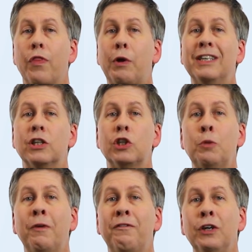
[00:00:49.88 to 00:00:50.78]
There is
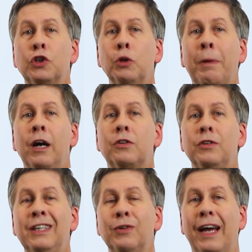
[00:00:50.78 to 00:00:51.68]
superficial
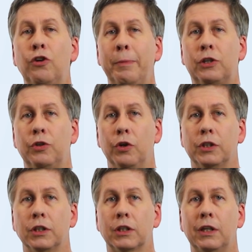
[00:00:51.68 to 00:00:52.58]
peritoneal
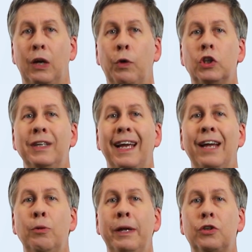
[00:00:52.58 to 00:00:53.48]
endometriosis, in which an
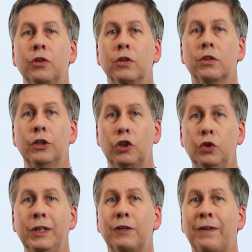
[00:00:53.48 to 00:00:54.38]
endometrial
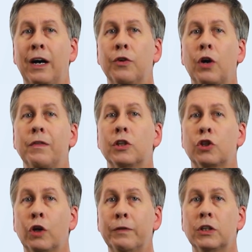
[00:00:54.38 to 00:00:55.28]
tissue is found on the
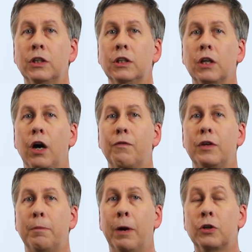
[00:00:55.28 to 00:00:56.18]
surfaces of
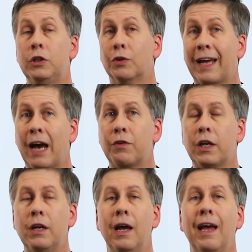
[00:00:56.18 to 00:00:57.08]
the peritoneal
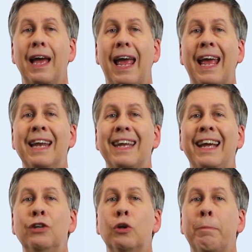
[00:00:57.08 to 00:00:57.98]
cavity and
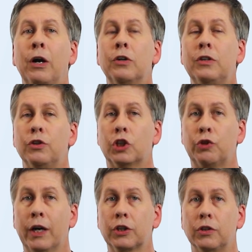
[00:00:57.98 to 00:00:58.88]
intraperitoneal
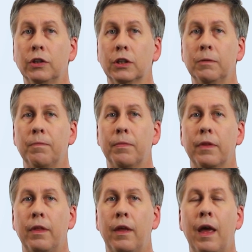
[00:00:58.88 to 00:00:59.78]
structures.
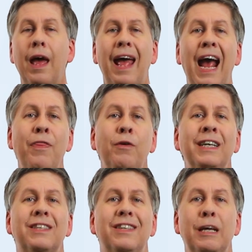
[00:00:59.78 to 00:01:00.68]
And there
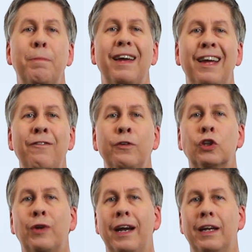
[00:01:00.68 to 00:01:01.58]
is deep
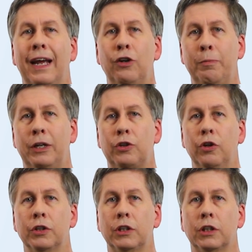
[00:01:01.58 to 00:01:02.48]
infiltrating
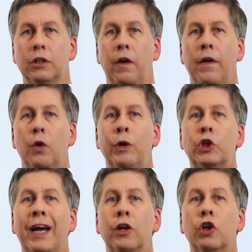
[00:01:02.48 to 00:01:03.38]
endometriosis,
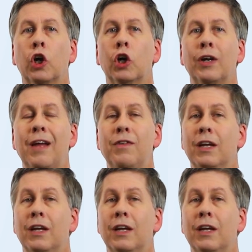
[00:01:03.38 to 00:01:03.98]
which can occur in